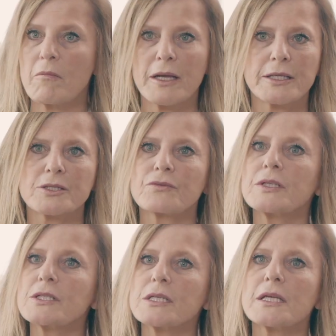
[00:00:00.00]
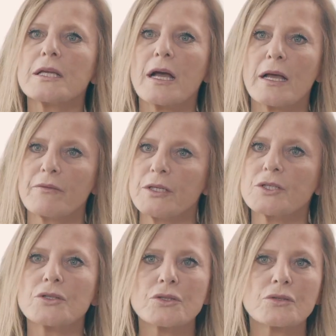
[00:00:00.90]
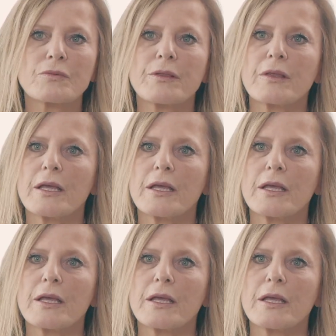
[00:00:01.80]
my hair's frizzy, I have issues with